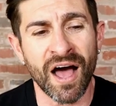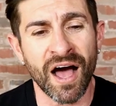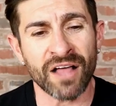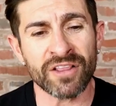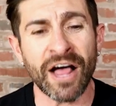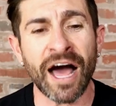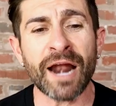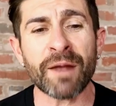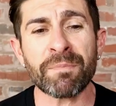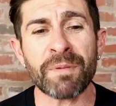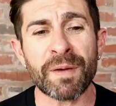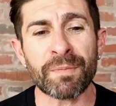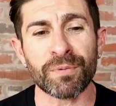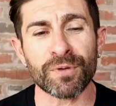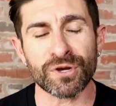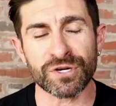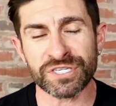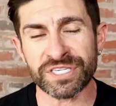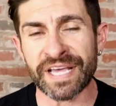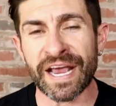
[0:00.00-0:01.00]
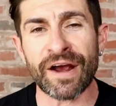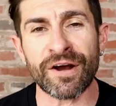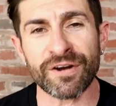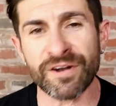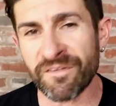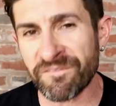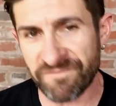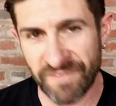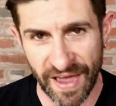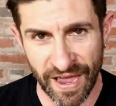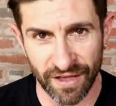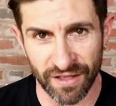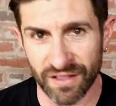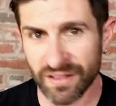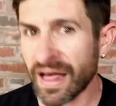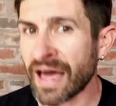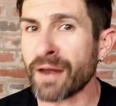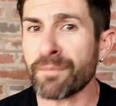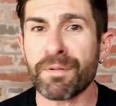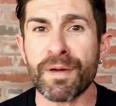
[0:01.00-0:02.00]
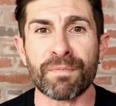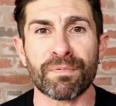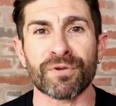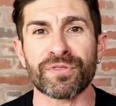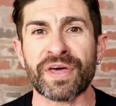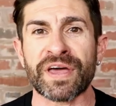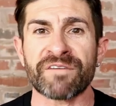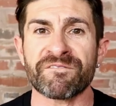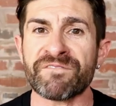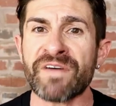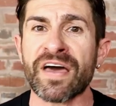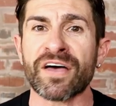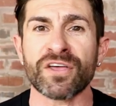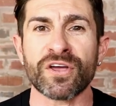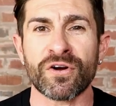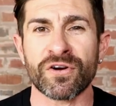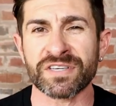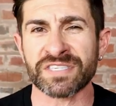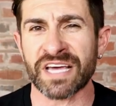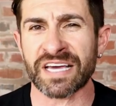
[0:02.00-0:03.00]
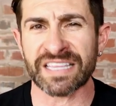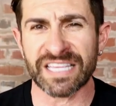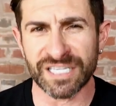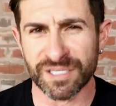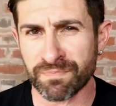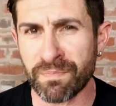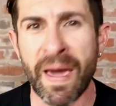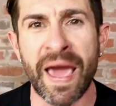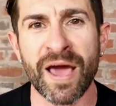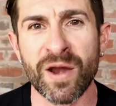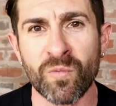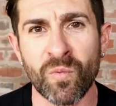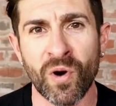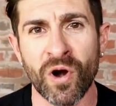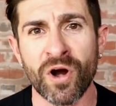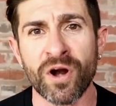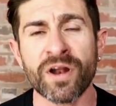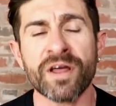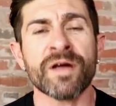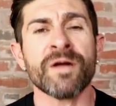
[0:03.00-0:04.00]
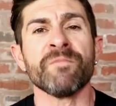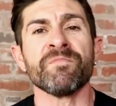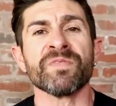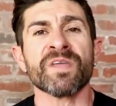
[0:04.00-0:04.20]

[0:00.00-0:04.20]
A lot of people are scared to fail. A lot of people think failure is like this bad word.